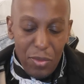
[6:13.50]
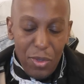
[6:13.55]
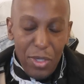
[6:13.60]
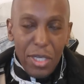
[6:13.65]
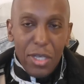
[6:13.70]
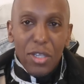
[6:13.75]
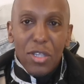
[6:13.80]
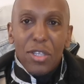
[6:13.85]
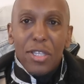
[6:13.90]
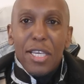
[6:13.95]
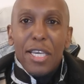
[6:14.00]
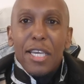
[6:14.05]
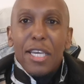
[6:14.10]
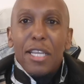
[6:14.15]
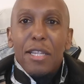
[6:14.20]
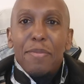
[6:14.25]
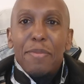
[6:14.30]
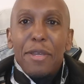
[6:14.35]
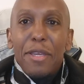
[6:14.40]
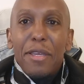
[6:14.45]
they're
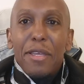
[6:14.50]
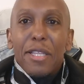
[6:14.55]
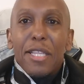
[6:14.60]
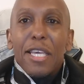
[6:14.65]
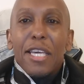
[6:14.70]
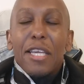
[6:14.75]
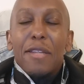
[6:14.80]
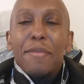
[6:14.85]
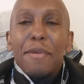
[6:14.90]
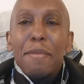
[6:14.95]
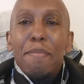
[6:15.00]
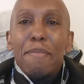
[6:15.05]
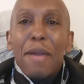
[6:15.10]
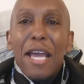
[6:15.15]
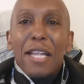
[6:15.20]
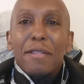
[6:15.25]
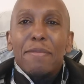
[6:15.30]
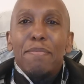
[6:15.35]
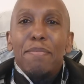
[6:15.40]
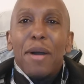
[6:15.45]
going to be
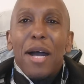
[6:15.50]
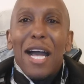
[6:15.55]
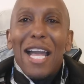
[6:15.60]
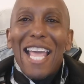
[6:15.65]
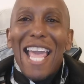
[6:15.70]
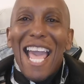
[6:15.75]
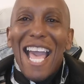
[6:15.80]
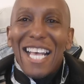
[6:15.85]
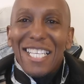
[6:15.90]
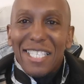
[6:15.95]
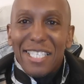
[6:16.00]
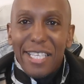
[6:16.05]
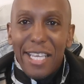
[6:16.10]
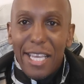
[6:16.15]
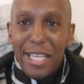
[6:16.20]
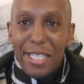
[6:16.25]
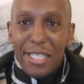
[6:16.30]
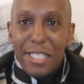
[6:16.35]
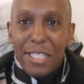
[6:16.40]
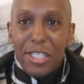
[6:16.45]
backed by
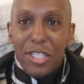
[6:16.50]
assets.